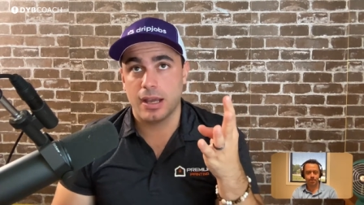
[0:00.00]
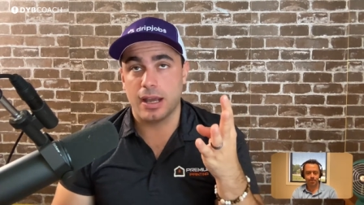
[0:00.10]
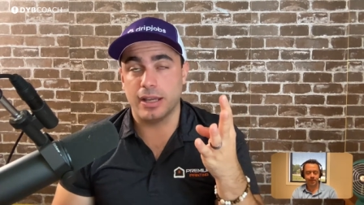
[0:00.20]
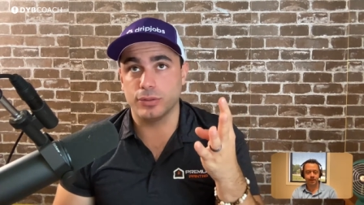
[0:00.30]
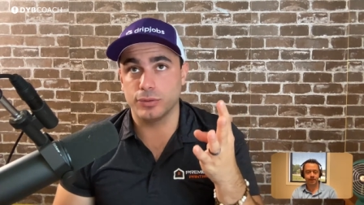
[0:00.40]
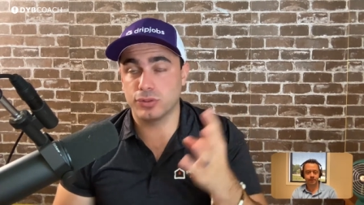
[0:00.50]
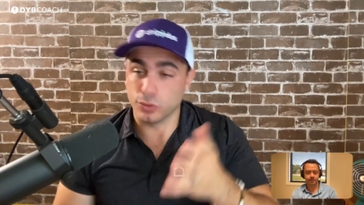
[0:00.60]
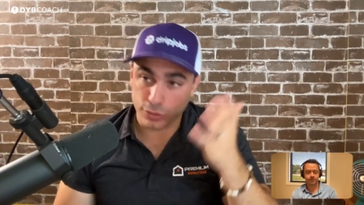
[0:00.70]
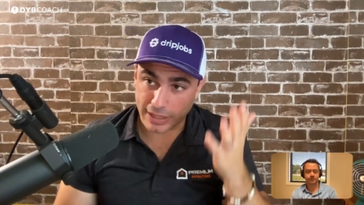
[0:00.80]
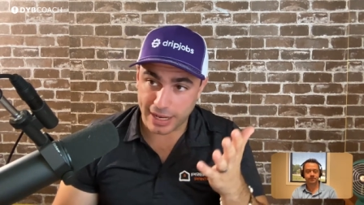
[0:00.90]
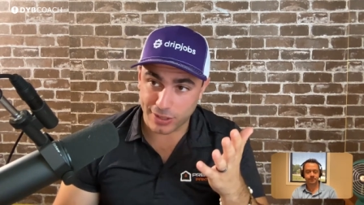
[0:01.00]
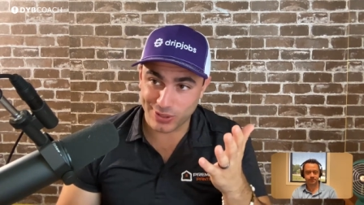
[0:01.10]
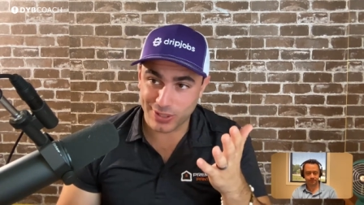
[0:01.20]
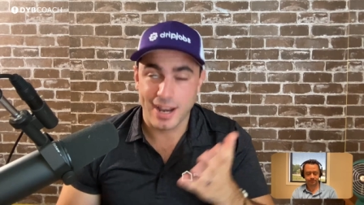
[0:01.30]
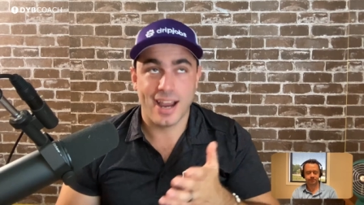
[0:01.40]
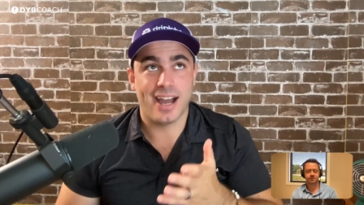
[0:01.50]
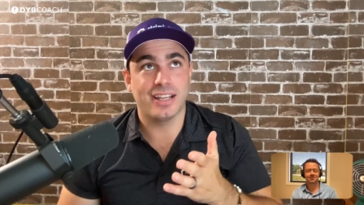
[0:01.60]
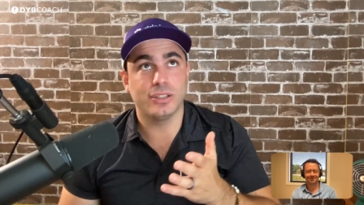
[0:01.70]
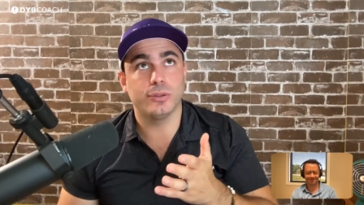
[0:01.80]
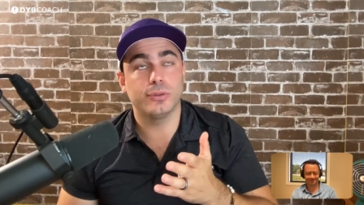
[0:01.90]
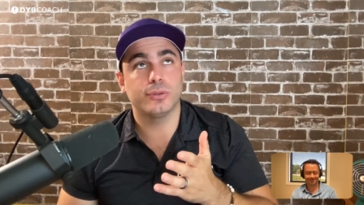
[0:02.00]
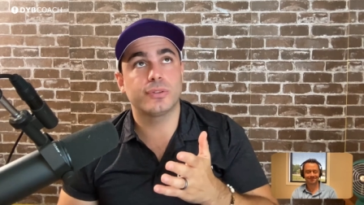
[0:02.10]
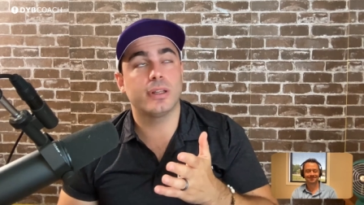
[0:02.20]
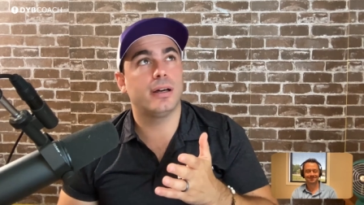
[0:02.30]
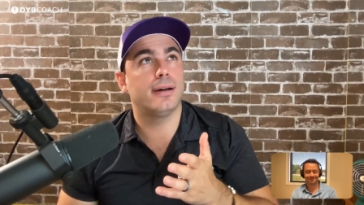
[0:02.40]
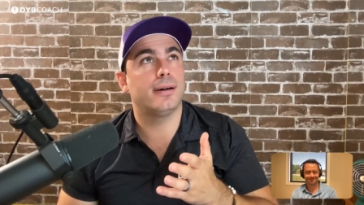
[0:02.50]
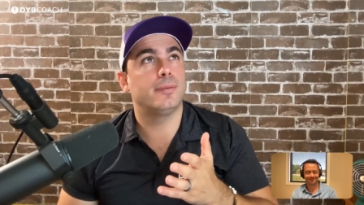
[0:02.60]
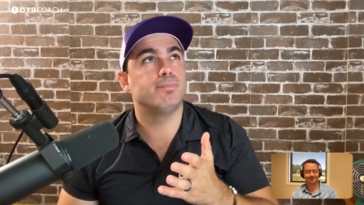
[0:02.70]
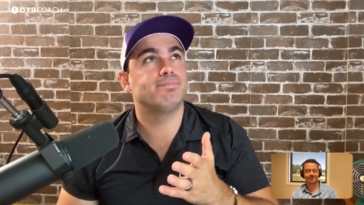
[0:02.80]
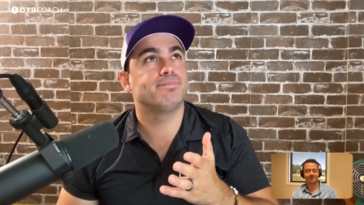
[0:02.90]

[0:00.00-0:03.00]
I used Google Calendar. I used, um,